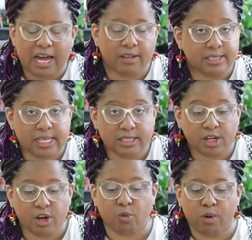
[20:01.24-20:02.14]
how this thing's
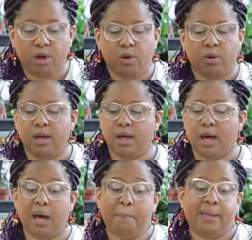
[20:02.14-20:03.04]
going to grow
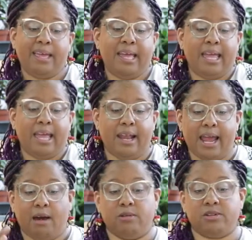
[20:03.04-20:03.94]
up and
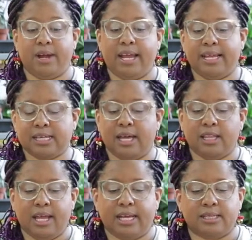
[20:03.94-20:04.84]
out, right? It's kind of
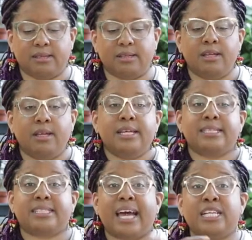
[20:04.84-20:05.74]
like
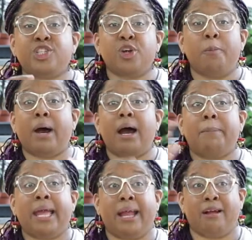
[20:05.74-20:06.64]
sideshow bob
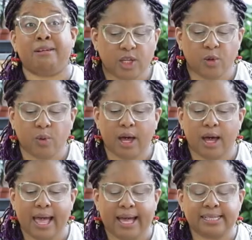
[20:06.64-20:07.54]
hair. So
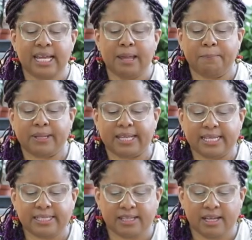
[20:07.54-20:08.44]
as I
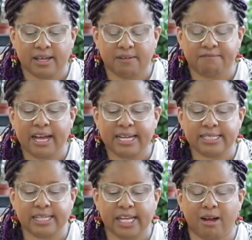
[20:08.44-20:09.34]
place the
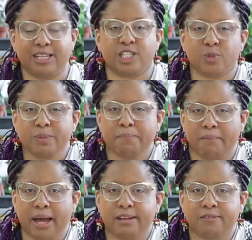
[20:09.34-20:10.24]
vines in here, I just want to be
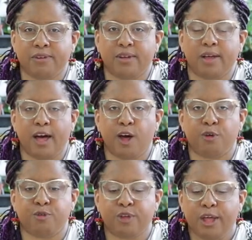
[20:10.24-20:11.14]
mindful
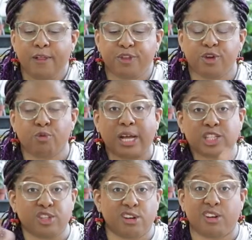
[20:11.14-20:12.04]
of the
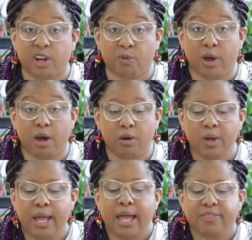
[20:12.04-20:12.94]
direction they're going to grow,
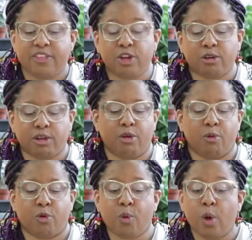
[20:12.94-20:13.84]
that they're going to
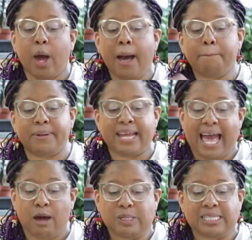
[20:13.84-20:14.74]
grow up and
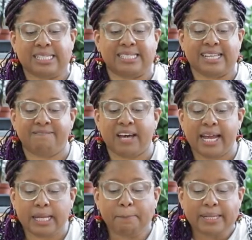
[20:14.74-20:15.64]
out. This is a
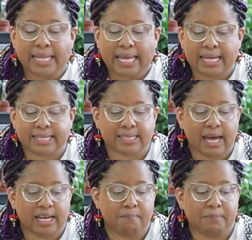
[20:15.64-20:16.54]
vining plant. It's
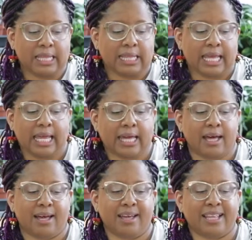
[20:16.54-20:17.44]
kind of be like
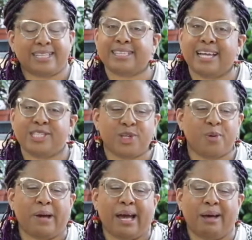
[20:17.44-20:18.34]
sideshow
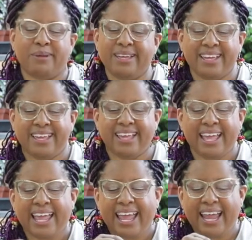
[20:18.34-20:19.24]
bob
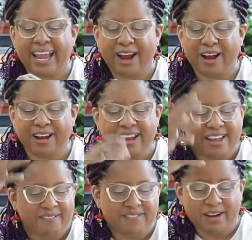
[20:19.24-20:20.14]
hair,
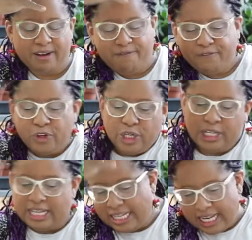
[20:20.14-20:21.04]
very full
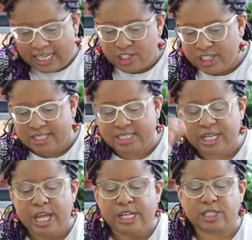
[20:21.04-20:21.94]
and luscious.
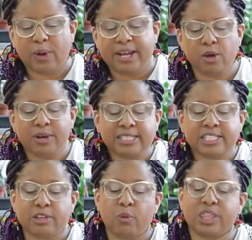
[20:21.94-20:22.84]
So I don't
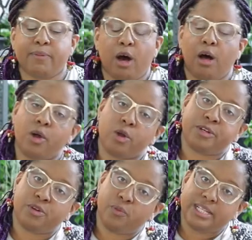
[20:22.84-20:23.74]
necessarily want them all grouped
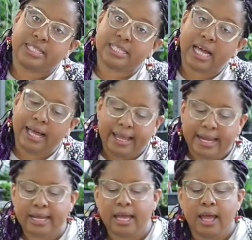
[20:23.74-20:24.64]
to one
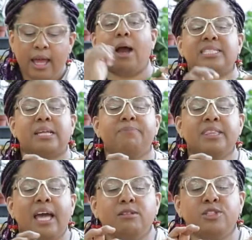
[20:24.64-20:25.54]
side. Something
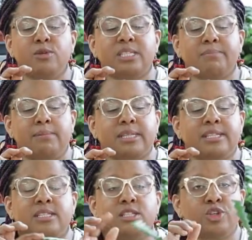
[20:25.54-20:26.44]
that I'll do sometimes, and
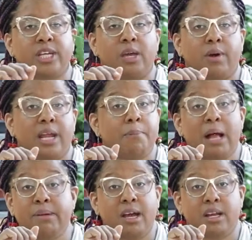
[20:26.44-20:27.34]
this is a tricky one, I'm
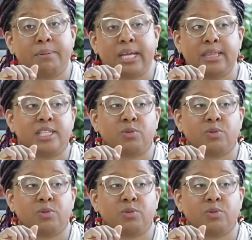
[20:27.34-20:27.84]
probably not going to plant this